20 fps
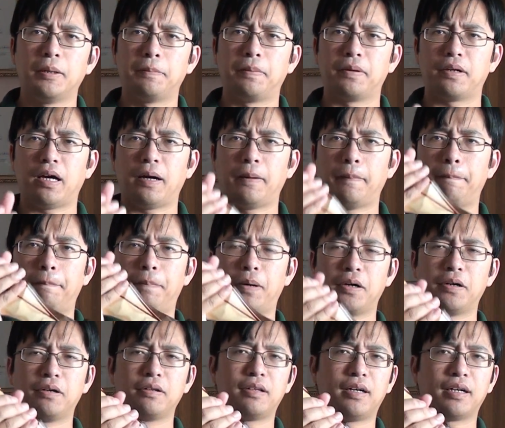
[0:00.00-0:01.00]
But a
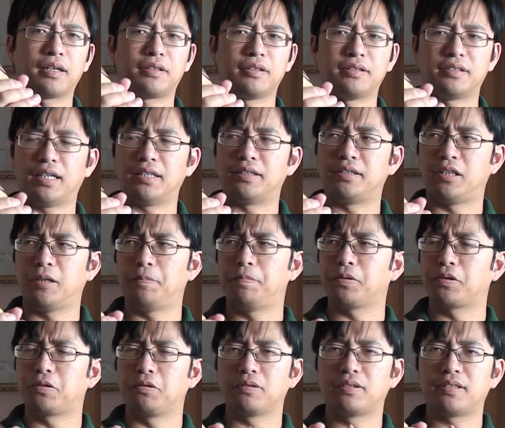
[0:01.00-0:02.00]
bow like this, a
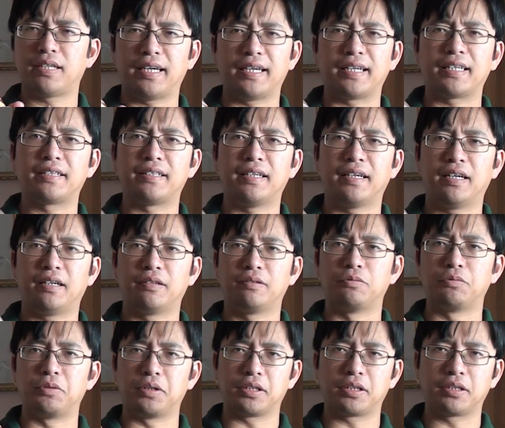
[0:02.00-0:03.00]
typical
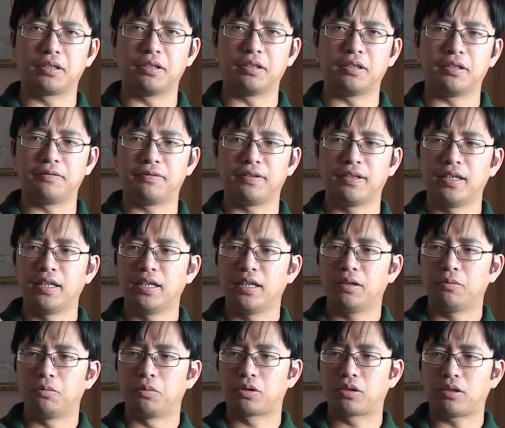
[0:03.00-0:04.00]
takedown recurve,
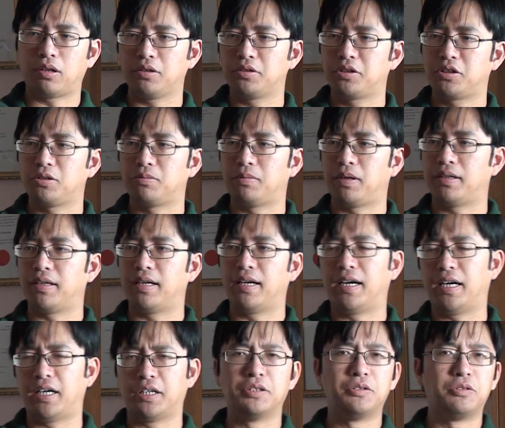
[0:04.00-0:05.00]
will cost you around
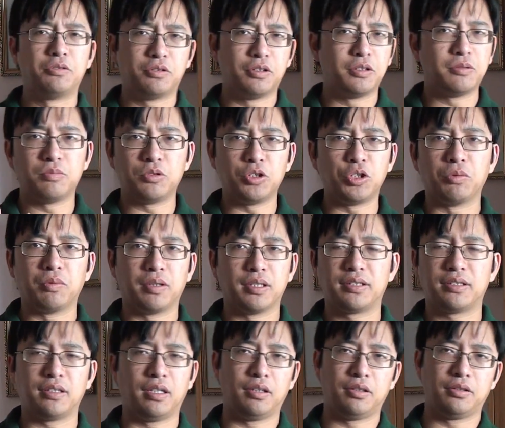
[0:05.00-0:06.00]
$100
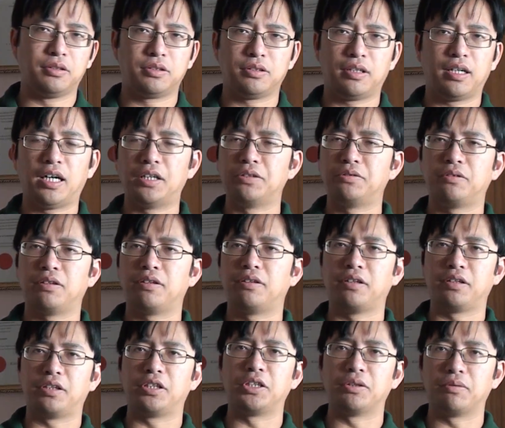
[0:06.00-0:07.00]
US,
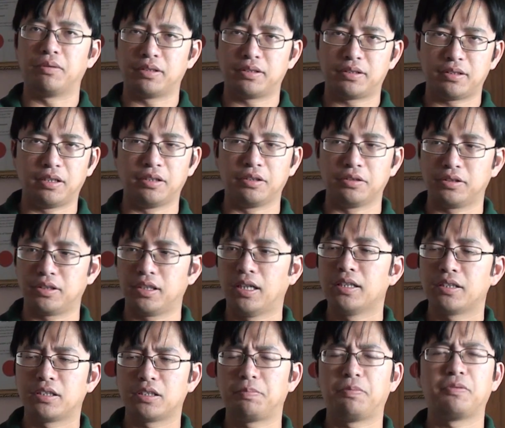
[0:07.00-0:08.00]
$130 US,
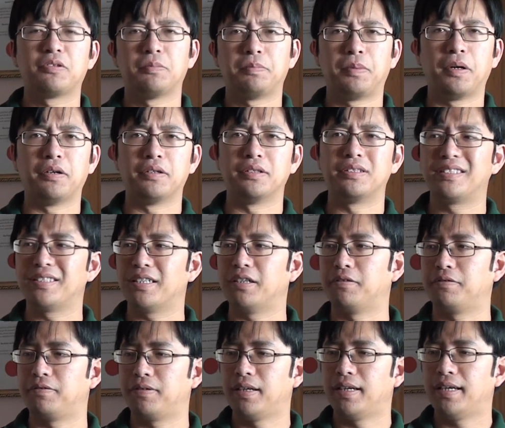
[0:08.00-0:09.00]
just for the bow
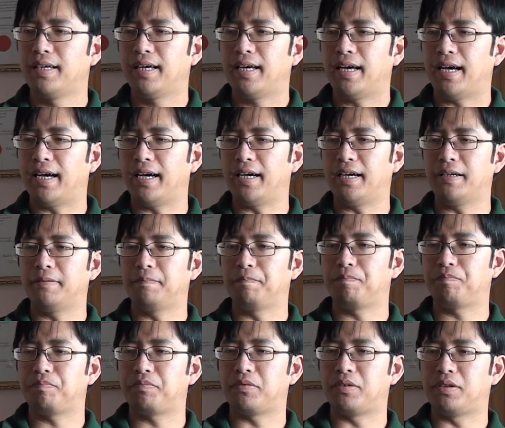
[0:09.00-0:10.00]
itself.
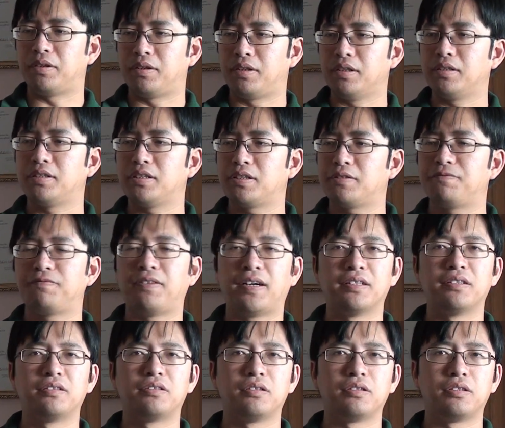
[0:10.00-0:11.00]
And this is
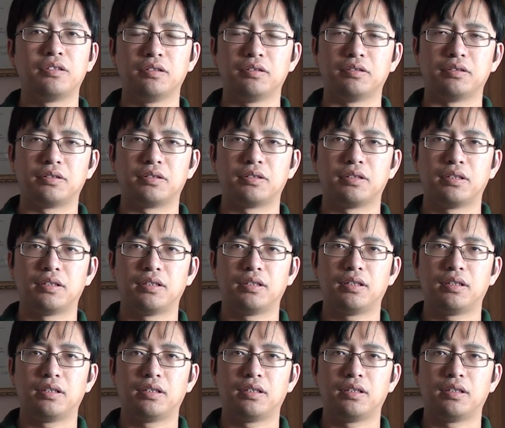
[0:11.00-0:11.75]
fun to use.